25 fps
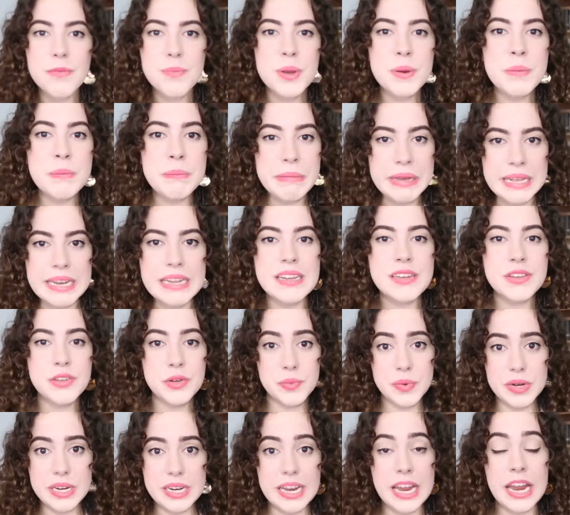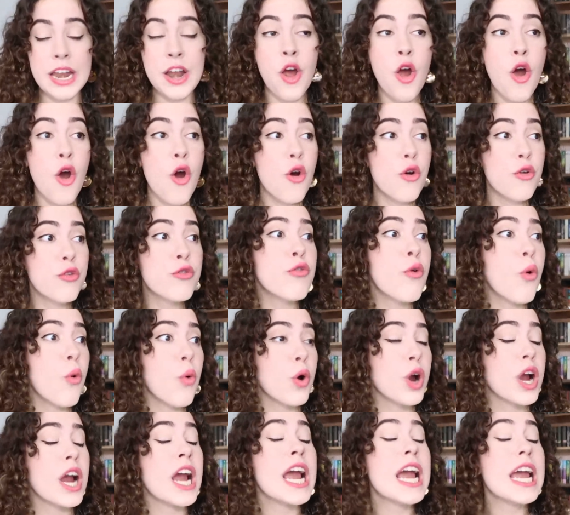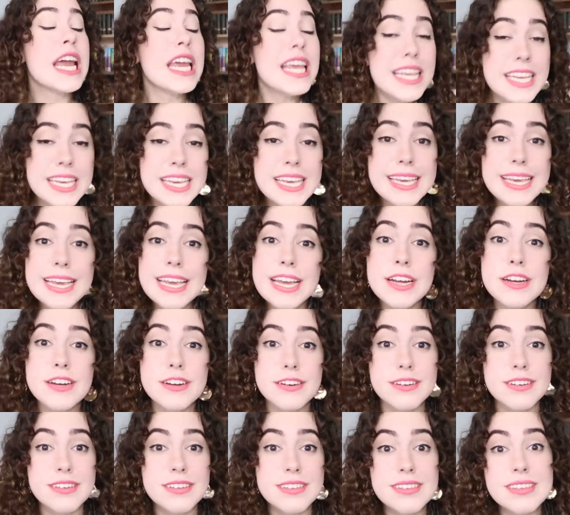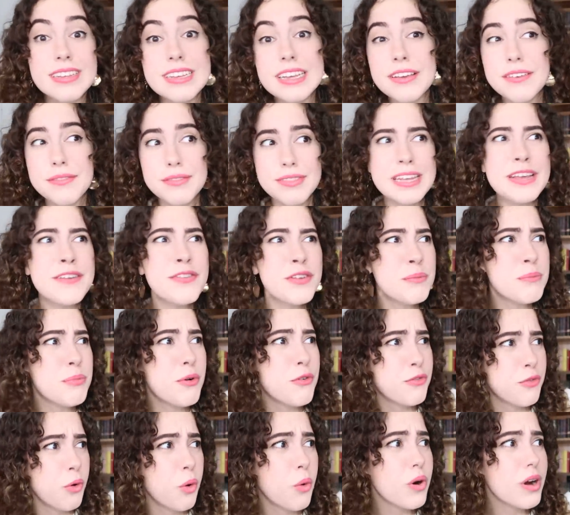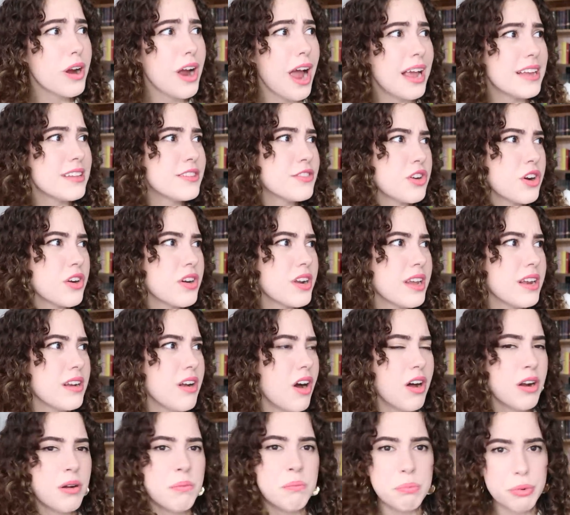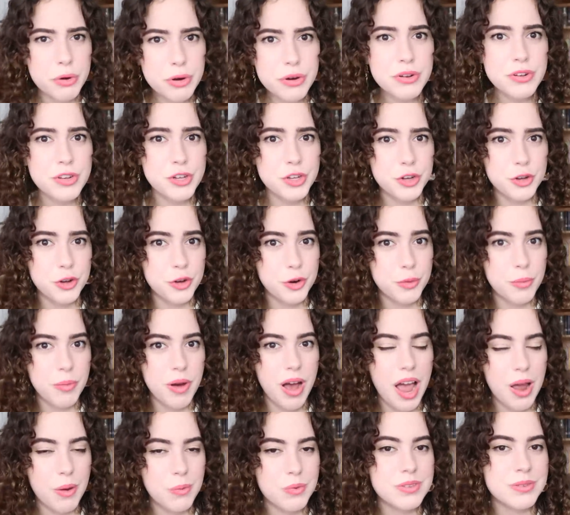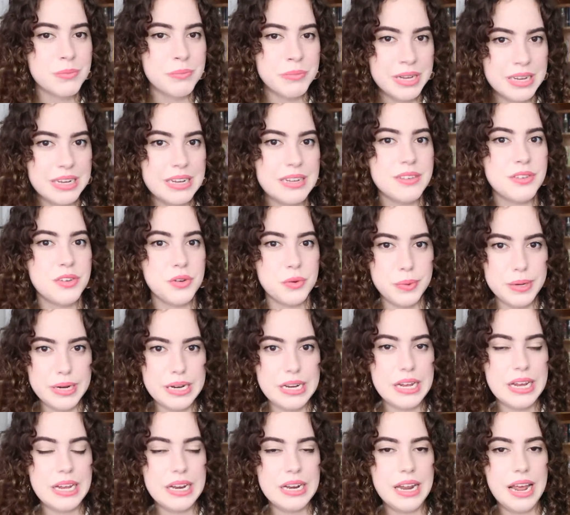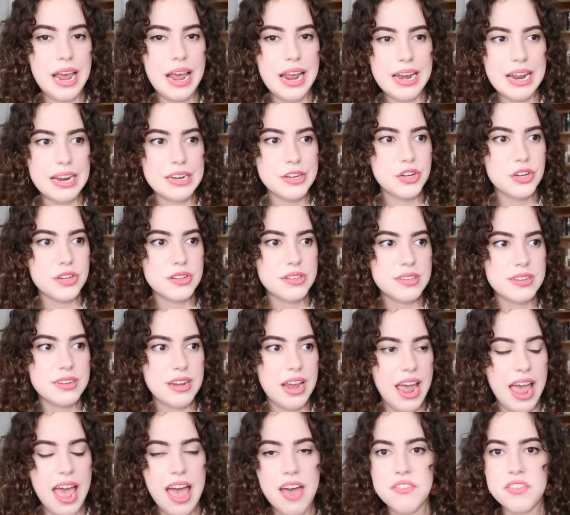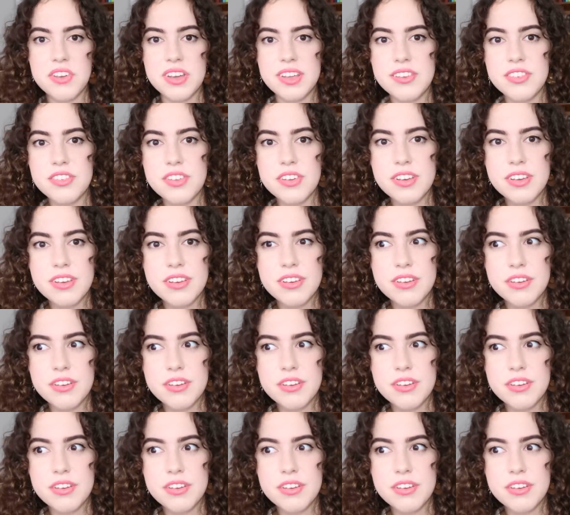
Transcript: have been meaning to read it for years. E even before I started on booktube, I was meaning to read it and I just haven't